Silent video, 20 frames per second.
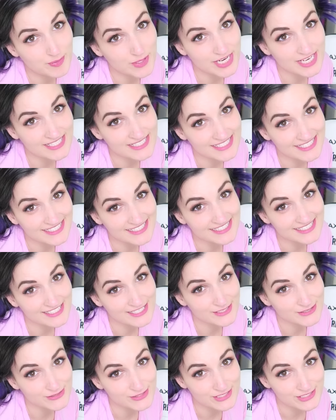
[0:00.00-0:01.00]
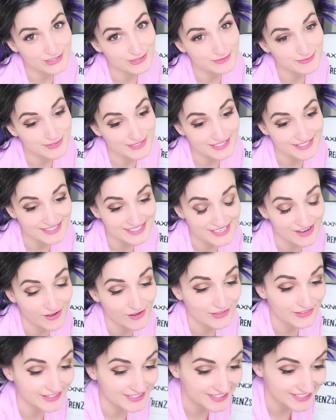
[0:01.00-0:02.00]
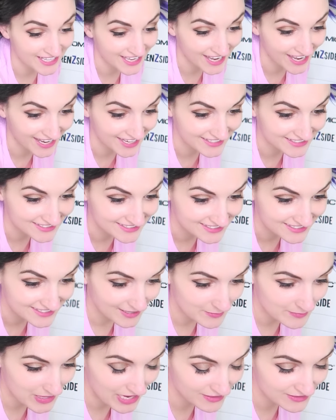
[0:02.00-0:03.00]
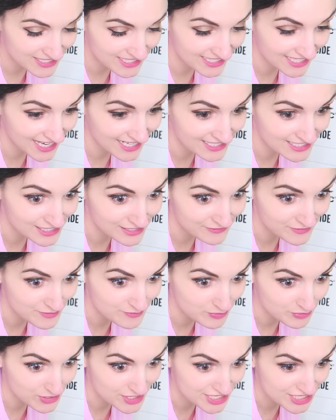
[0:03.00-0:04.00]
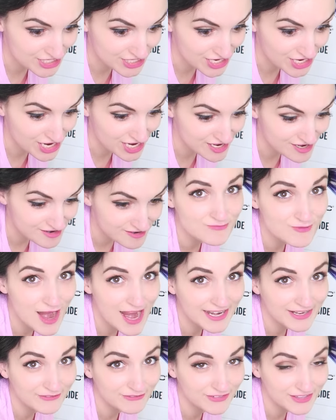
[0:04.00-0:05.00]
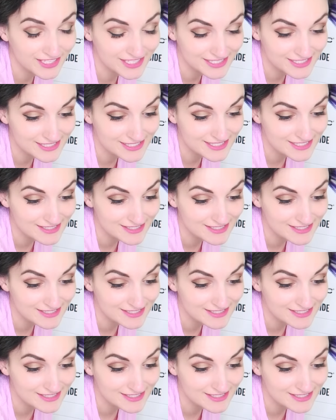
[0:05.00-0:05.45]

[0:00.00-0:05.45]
Prettiest YouTuber in all the land. About to get even prettier. Ready for this?